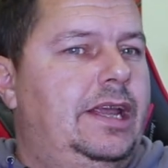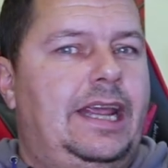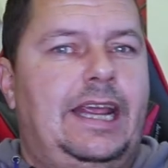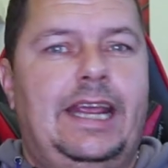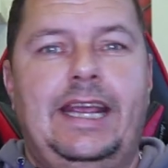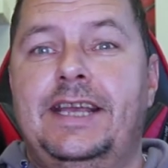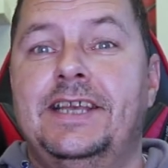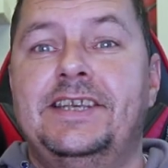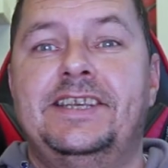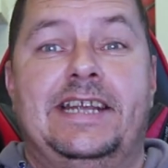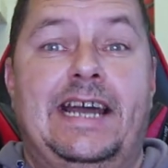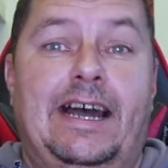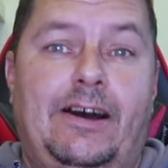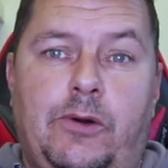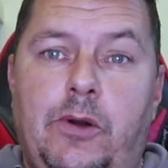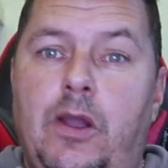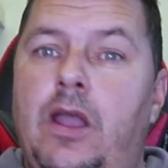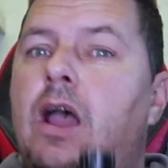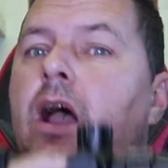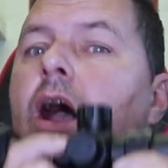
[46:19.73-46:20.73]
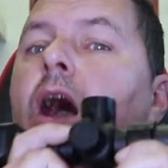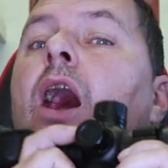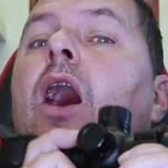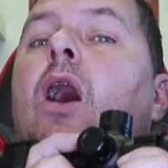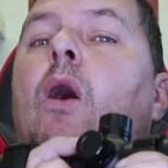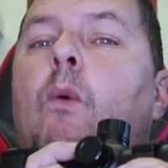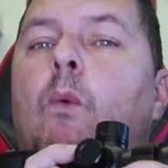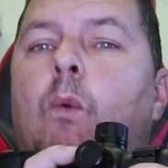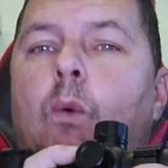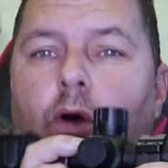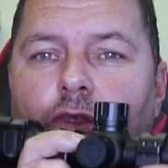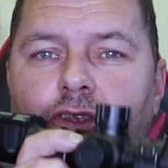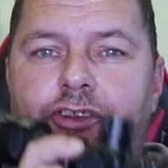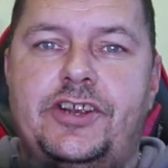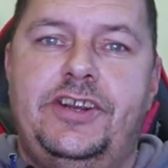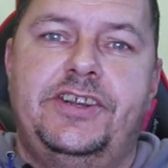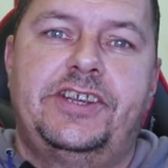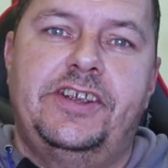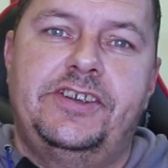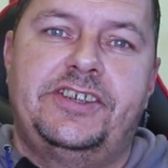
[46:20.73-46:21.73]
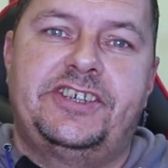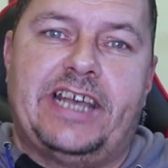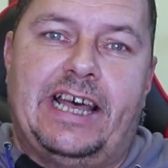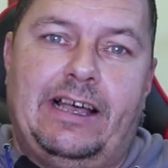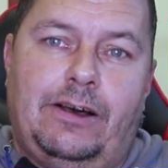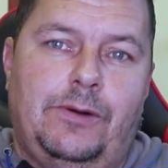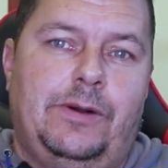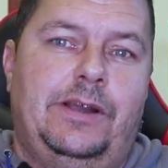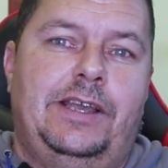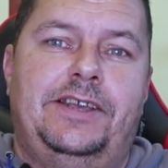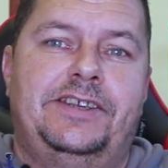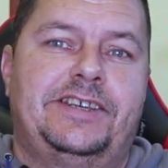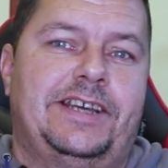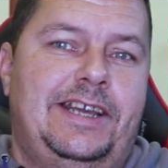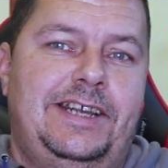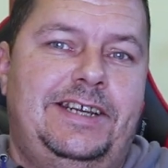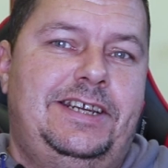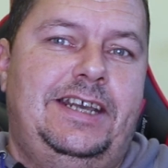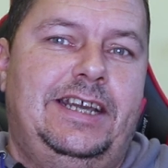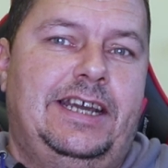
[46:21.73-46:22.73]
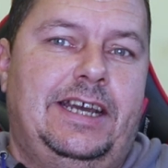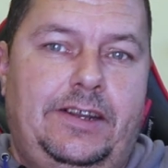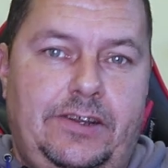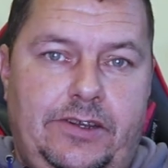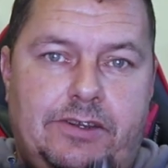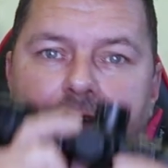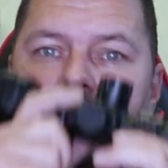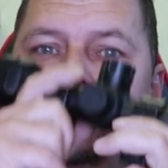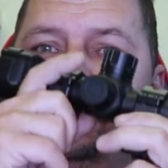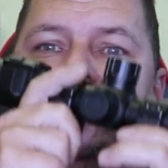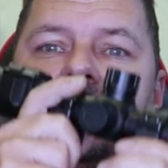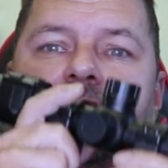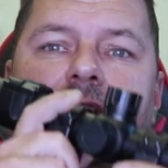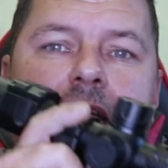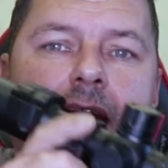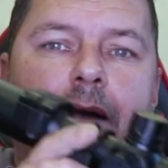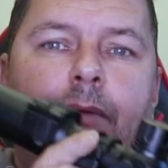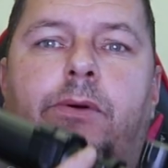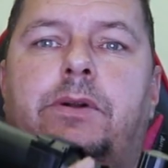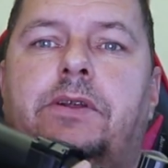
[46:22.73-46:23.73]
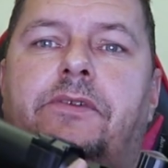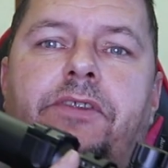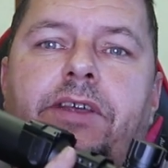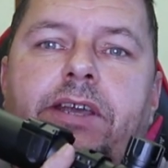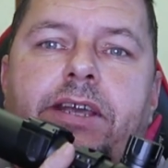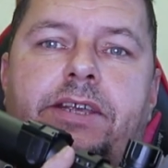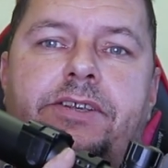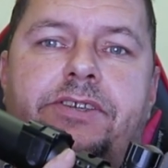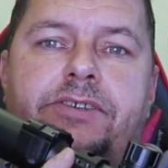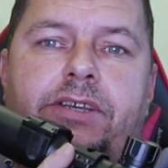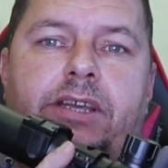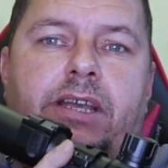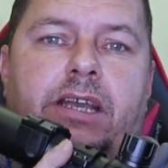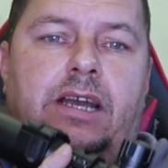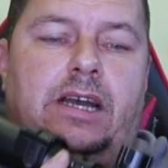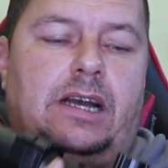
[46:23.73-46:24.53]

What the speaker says: he is now wanting to sell his ATN to get one of these.